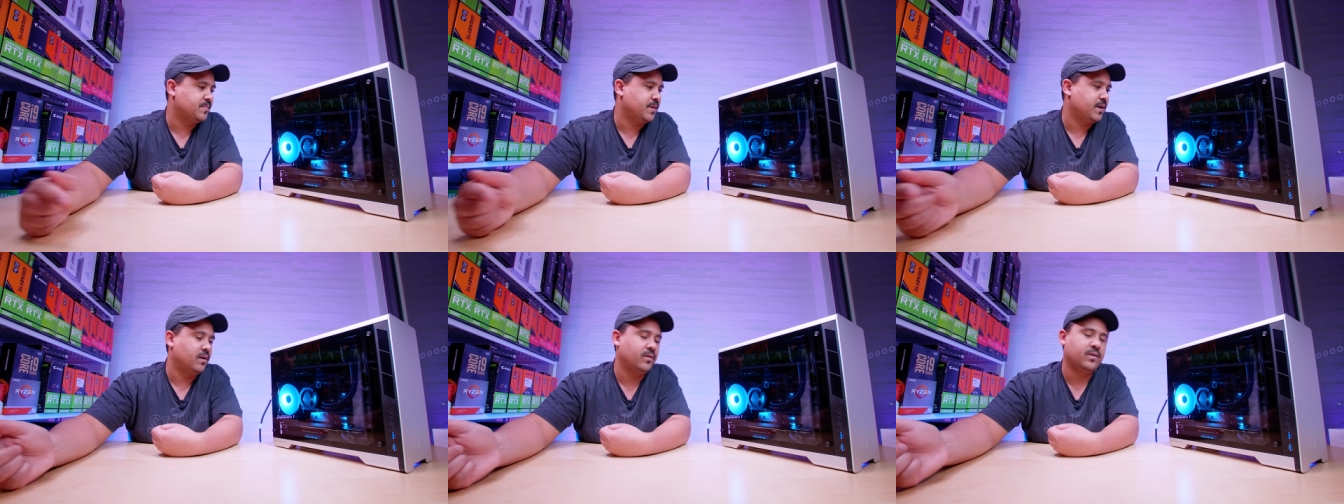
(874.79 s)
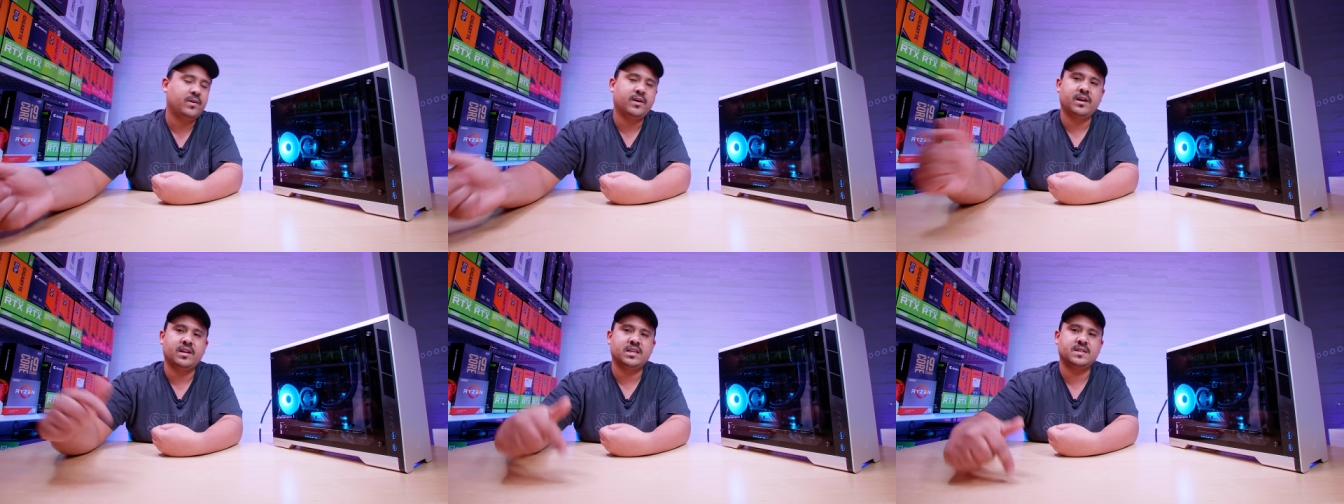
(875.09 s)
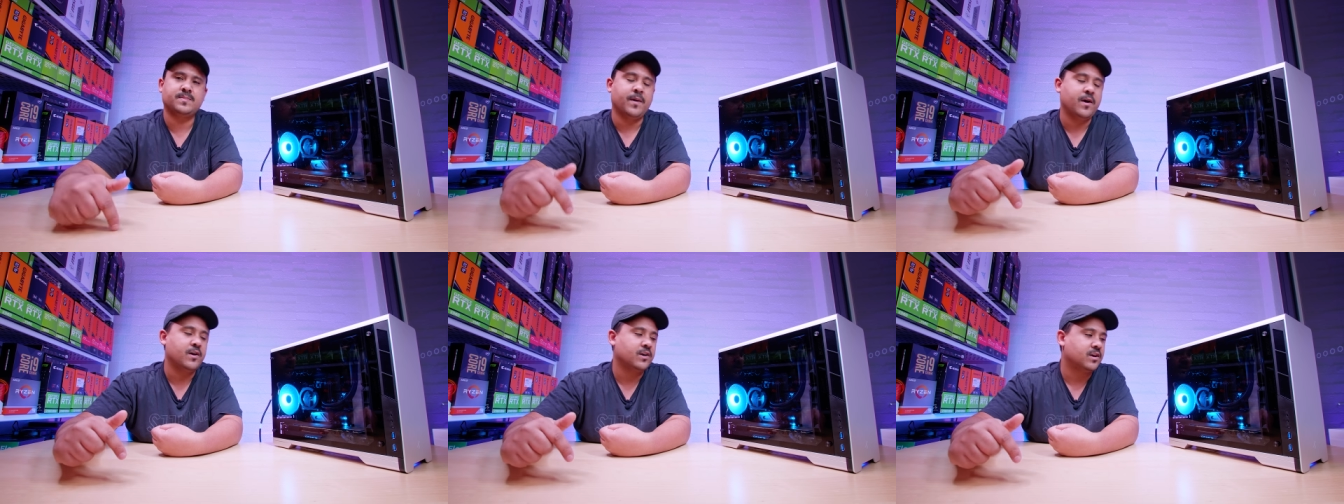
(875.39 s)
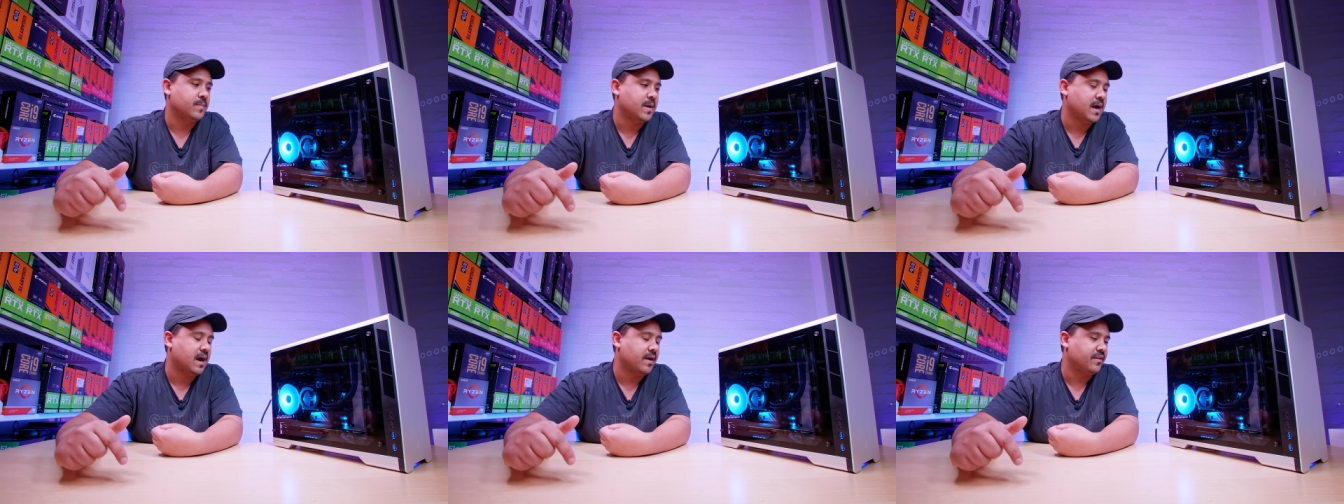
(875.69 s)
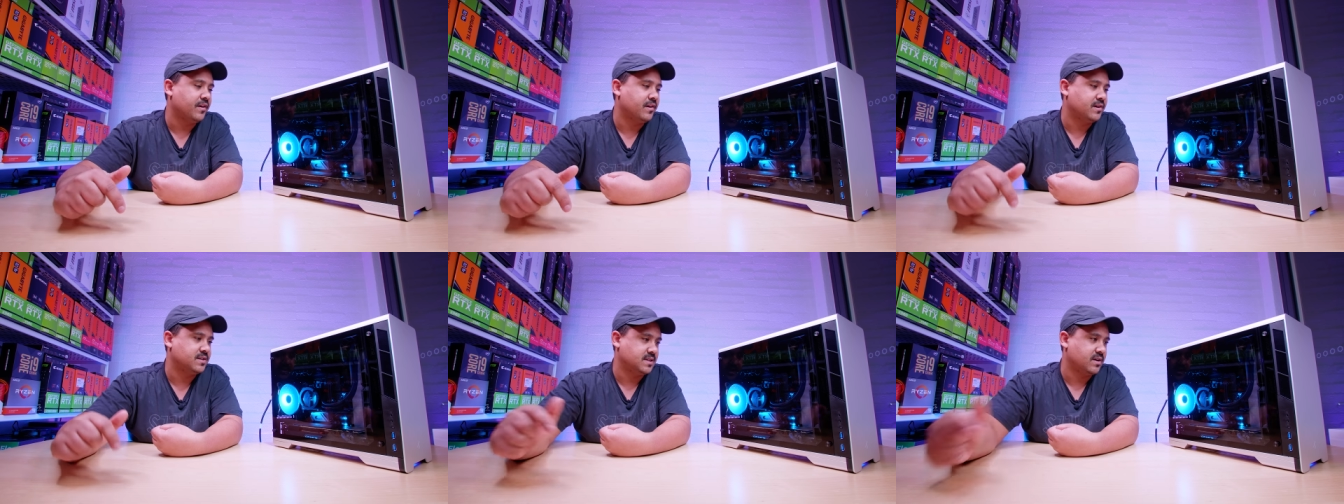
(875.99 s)
but I already spoke about
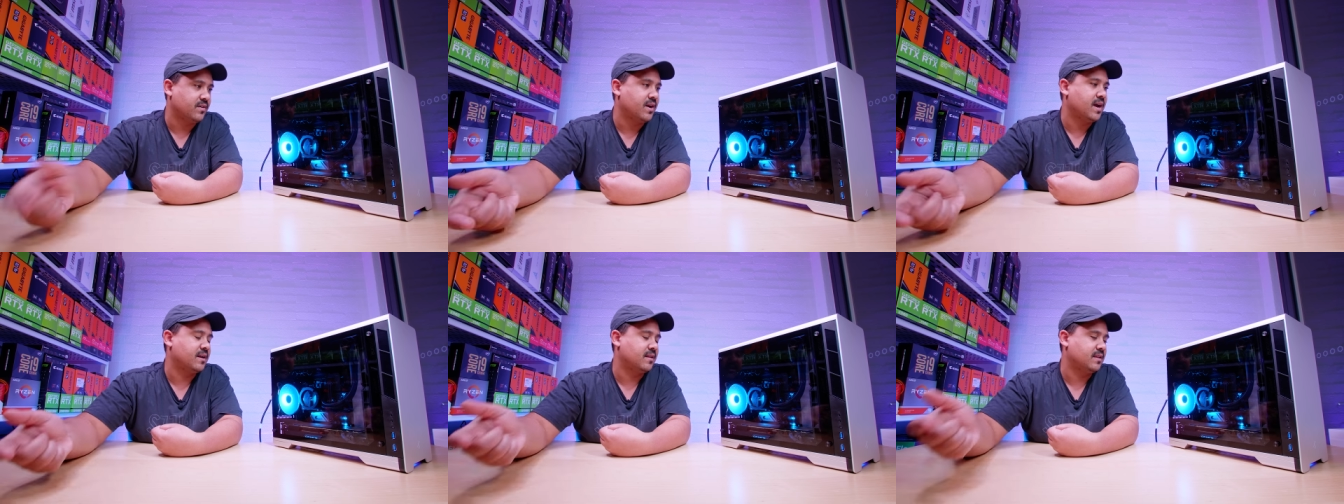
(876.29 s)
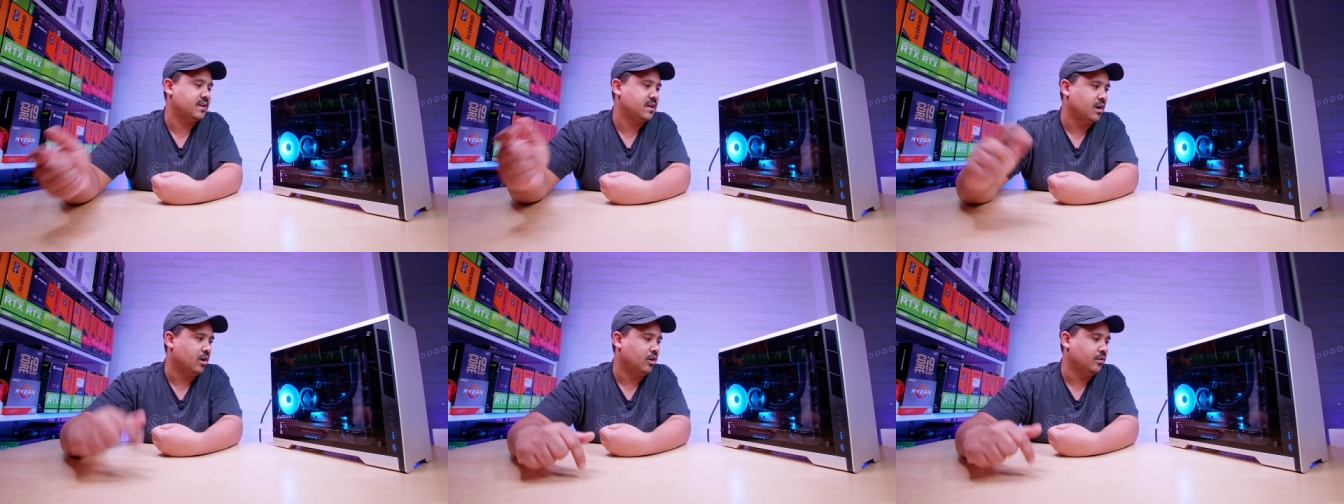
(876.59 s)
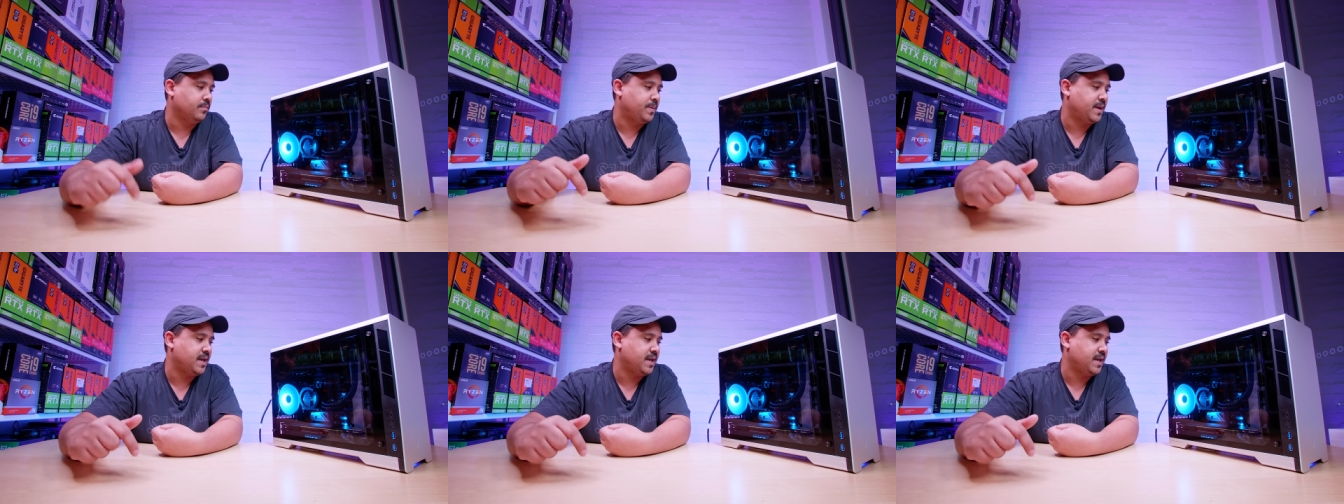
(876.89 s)
those. They're out of the old